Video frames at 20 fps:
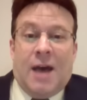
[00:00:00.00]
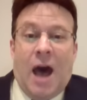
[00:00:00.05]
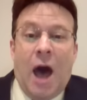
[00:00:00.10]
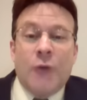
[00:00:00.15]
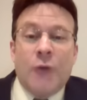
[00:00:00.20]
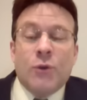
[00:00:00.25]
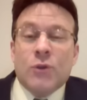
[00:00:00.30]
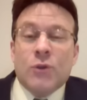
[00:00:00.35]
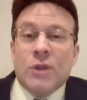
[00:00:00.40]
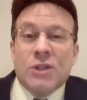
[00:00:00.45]

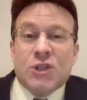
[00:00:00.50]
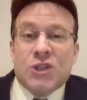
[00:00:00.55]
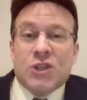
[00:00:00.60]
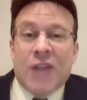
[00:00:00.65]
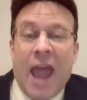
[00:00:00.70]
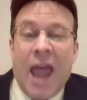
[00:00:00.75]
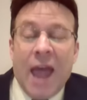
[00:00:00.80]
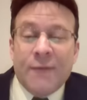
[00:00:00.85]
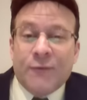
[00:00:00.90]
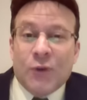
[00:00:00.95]
Other than
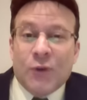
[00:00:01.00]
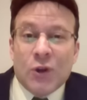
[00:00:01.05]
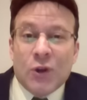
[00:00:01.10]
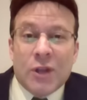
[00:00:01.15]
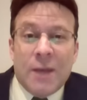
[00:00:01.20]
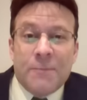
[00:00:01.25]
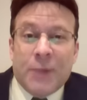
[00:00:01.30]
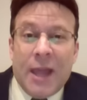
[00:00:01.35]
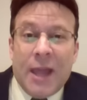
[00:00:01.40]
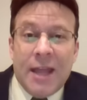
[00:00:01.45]

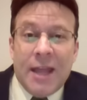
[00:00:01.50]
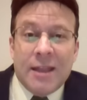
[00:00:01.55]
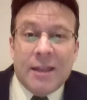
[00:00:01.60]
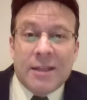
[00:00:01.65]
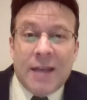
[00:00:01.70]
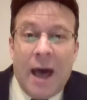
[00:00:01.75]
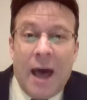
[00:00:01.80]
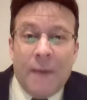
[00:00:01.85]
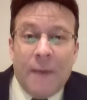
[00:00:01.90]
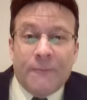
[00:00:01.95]
Stanford, they played the
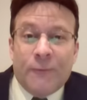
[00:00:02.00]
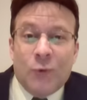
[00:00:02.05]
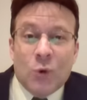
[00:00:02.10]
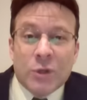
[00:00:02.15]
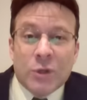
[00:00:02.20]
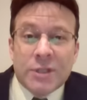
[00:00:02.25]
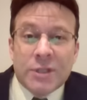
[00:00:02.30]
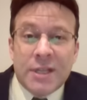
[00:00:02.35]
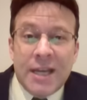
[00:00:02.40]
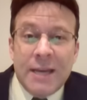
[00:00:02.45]
top
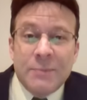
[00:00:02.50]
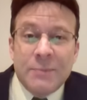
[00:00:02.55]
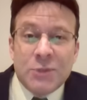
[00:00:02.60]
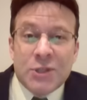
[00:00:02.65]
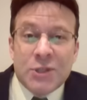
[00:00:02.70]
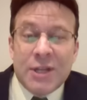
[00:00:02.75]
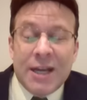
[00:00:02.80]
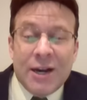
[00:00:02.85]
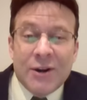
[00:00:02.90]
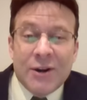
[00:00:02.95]
4
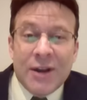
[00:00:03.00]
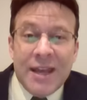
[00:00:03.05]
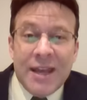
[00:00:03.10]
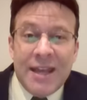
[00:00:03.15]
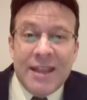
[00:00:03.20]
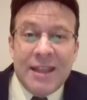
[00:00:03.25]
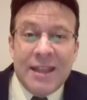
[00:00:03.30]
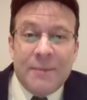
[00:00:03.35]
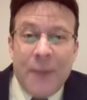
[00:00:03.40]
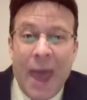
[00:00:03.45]
teams there
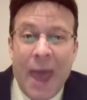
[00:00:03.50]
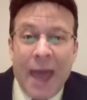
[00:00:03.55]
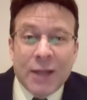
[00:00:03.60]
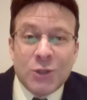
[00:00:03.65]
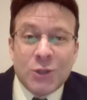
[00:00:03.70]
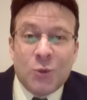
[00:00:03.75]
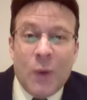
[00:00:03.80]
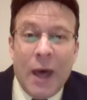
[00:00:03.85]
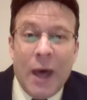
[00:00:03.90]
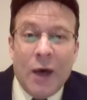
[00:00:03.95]
in the
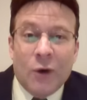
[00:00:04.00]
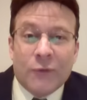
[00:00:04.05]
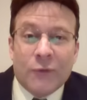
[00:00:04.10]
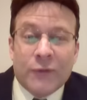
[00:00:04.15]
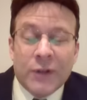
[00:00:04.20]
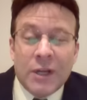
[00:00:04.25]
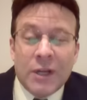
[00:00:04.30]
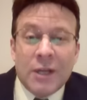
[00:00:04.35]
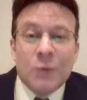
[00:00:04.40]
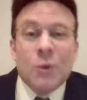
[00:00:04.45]

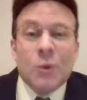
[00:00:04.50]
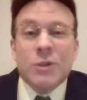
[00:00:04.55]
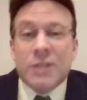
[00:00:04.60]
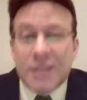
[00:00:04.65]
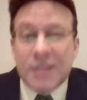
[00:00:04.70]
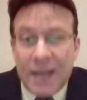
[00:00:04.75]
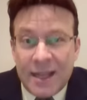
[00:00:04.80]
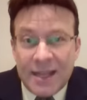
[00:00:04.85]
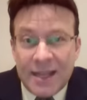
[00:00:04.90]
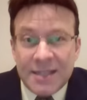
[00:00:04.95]
Pac-12. Well,
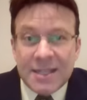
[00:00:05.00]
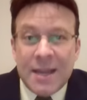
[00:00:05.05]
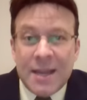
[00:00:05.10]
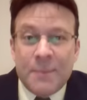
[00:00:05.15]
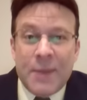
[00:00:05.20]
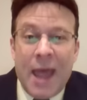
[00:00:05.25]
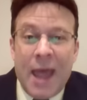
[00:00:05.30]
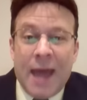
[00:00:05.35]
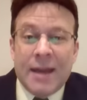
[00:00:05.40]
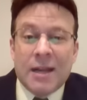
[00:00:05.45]
today they
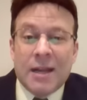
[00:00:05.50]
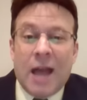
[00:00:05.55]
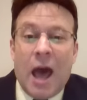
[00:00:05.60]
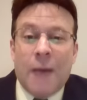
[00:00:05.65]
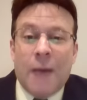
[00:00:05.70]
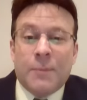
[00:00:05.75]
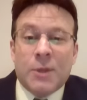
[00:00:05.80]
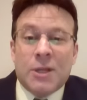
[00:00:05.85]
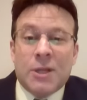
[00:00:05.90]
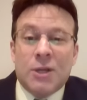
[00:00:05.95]
stepped down in
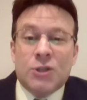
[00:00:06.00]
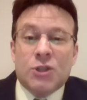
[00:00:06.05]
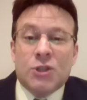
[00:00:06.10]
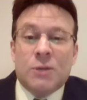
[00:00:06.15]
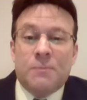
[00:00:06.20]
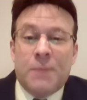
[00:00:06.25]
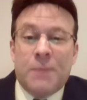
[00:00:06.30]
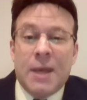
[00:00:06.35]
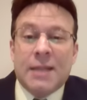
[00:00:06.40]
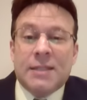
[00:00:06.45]

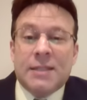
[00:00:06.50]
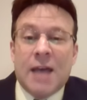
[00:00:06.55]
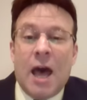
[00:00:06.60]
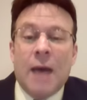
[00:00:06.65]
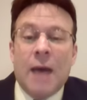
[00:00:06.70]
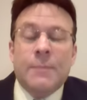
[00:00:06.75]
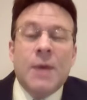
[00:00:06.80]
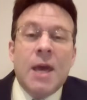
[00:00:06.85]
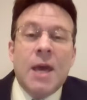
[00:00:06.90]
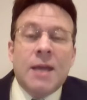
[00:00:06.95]
competition big
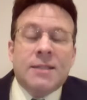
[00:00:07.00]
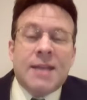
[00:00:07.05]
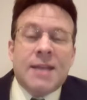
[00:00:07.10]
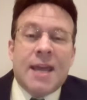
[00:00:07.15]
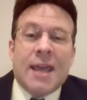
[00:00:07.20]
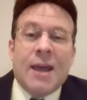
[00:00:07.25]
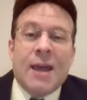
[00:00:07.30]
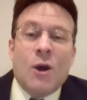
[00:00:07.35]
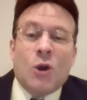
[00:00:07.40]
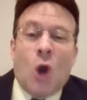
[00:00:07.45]
time,
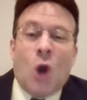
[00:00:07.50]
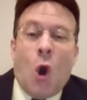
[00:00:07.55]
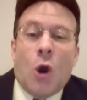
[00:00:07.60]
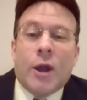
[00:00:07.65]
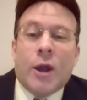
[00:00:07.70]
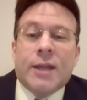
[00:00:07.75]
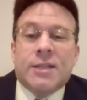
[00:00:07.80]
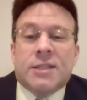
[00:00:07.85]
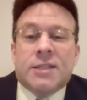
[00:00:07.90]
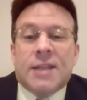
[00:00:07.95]
taking on
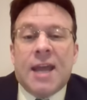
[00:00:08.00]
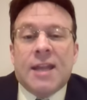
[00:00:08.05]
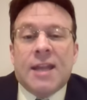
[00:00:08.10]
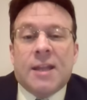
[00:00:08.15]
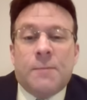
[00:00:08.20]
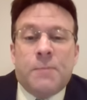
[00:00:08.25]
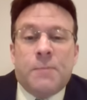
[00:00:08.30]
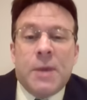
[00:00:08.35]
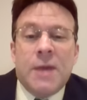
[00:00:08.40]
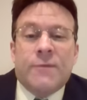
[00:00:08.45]
Oregon
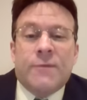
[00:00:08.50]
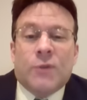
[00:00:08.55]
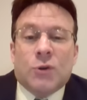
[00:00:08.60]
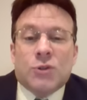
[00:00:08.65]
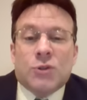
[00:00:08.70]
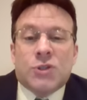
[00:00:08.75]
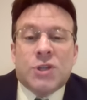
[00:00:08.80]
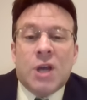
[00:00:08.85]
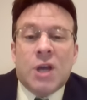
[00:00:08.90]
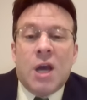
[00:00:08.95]
State, the
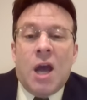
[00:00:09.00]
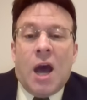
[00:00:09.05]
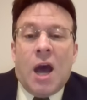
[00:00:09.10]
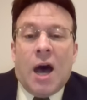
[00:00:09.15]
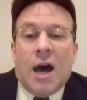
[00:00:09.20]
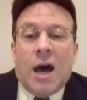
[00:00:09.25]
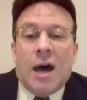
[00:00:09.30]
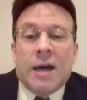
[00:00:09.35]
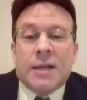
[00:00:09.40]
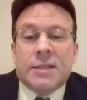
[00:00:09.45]
Beavers.
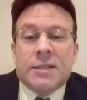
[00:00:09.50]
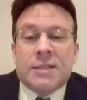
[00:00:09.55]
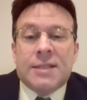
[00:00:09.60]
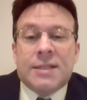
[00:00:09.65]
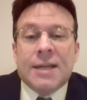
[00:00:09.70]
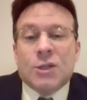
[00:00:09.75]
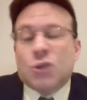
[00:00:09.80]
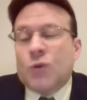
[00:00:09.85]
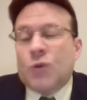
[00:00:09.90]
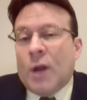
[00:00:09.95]

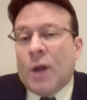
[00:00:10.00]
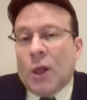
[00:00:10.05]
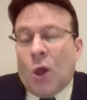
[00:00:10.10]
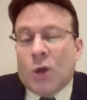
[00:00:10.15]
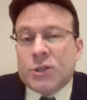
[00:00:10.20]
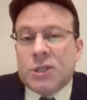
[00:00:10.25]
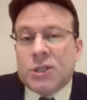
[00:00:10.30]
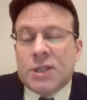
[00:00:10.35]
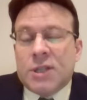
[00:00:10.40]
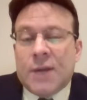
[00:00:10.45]
Six straight
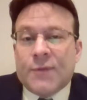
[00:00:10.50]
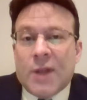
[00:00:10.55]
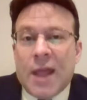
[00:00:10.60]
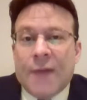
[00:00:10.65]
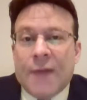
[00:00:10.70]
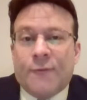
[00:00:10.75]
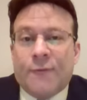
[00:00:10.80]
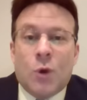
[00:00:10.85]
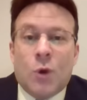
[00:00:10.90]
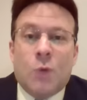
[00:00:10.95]
losses after
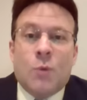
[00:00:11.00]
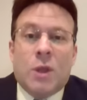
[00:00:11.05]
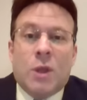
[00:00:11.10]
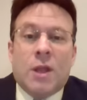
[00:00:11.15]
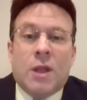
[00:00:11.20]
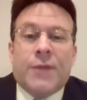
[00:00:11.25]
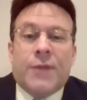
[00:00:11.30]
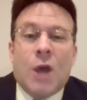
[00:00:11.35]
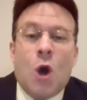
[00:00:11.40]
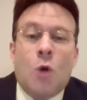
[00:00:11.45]
that
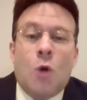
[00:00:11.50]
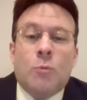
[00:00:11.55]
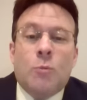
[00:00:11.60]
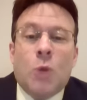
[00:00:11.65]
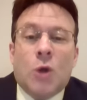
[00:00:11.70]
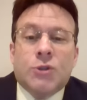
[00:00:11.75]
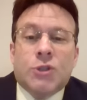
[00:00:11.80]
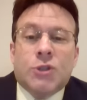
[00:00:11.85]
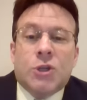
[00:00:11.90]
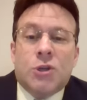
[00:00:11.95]
41-0 home
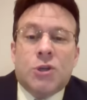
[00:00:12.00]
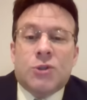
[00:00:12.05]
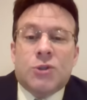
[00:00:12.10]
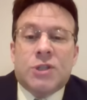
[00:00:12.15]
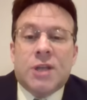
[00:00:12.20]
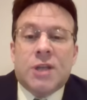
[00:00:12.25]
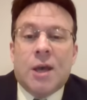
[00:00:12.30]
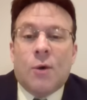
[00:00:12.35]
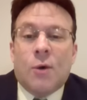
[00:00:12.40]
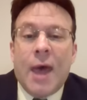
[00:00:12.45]
loss to
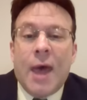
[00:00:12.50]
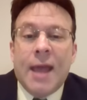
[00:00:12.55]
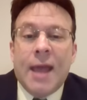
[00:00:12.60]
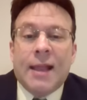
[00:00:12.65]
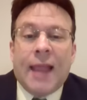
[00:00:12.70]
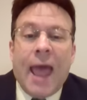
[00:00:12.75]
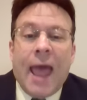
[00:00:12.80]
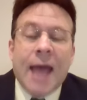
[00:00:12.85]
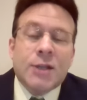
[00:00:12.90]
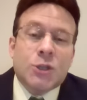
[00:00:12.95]
UCLA
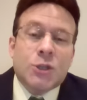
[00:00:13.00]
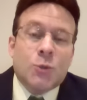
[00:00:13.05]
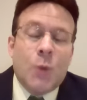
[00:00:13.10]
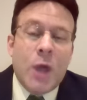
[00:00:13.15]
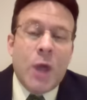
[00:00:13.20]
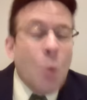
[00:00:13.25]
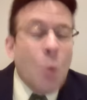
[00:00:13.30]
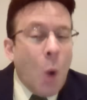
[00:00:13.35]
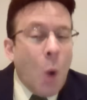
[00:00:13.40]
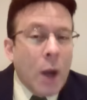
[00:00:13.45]
last
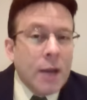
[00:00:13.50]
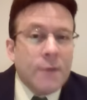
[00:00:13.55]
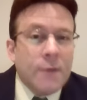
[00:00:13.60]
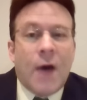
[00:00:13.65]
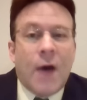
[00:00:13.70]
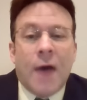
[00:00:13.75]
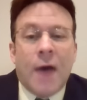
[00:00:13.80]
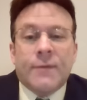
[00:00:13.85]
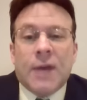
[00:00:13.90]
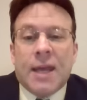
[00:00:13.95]
week.
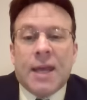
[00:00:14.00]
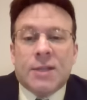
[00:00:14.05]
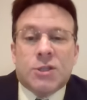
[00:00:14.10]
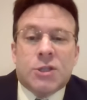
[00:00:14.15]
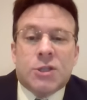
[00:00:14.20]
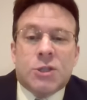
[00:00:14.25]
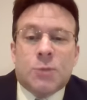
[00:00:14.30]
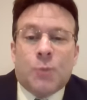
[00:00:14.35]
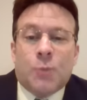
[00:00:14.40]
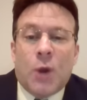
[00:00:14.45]
1-5 against
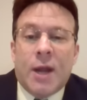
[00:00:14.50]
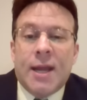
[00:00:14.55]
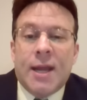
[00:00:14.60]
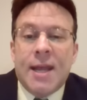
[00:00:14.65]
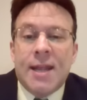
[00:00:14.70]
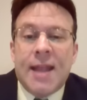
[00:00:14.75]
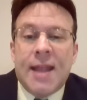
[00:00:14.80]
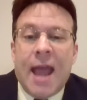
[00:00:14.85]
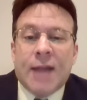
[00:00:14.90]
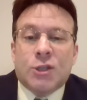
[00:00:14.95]
the spread
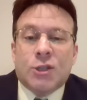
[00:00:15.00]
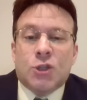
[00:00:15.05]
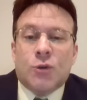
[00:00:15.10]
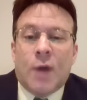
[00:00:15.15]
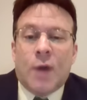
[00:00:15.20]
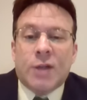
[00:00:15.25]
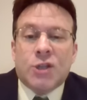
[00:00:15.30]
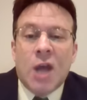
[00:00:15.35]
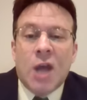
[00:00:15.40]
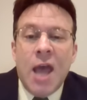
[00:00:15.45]
in that
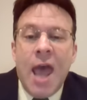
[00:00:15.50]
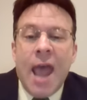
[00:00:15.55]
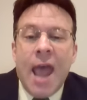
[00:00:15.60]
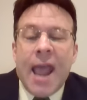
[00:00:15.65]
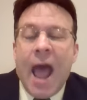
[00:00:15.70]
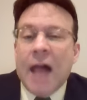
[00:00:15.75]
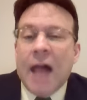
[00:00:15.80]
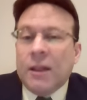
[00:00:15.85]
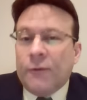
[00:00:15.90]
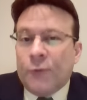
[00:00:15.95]
stretch.
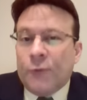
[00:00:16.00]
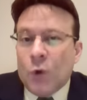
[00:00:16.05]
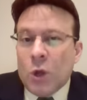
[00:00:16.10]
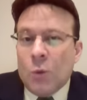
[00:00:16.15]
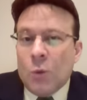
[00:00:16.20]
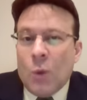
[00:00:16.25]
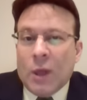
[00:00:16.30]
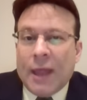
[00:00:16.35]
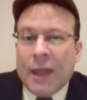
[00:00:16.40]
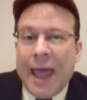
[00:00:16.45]

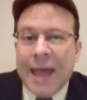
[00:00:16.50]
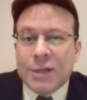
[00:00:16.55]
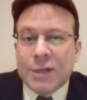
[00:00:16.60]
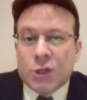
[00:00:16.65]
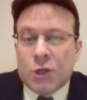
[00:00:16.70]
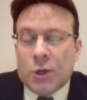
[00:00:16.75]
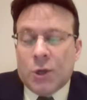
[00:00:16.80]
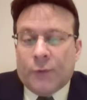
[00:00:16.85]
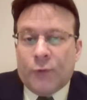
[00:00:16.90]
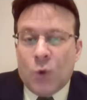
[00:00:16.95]
California won
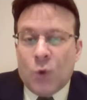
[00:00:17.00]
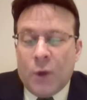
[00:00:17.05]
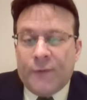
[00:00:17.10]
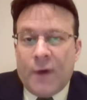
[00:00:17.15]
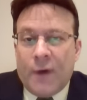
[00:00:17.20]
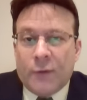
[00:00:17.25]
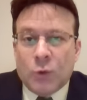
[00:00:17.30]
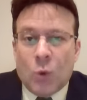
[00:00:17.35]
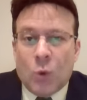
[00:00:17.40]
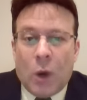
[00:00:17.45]
last year,
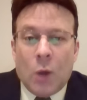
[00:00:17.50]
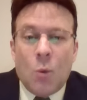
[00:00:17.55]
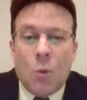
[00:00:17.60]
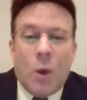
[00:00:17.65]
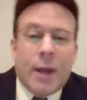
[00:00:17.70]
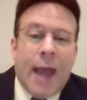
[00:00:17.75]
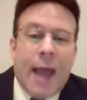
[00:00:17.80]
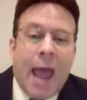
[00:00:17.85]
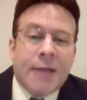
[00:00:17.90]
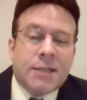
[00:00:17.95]

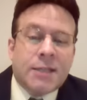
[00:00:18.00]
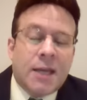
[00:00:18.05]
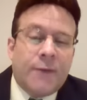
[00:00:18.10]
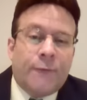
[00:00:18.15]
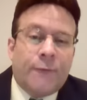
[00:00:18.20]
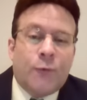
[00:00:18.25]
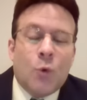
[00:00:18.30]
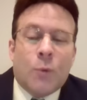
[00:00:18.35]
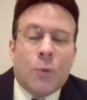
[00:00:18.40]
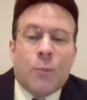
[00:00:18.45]
45-21, as a
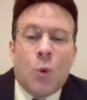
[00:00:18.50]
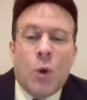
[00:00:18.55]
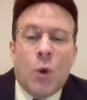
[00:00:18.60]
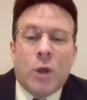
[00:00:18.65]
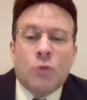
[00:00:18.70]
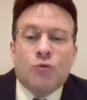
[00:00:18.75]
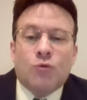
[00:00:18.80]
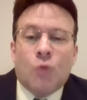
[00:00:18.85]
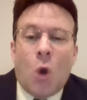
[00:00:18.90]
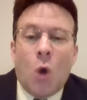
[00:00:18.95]

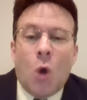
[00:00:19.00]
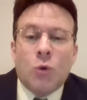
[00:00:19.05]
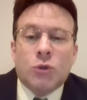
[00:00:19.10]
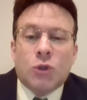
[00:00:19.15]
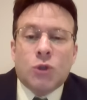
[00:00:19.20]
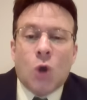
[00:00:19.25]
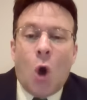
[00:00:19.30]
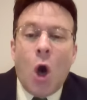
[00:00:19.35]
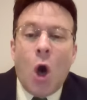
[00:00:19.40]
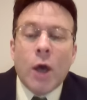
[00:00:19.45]
four-point
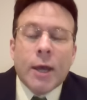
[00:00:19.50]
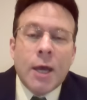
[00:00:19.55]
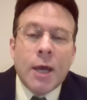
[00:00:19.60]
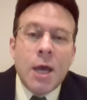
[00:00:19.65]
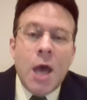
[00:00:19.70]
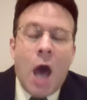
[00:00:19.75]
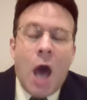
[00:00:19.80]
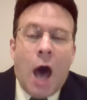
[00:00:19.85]
road dog.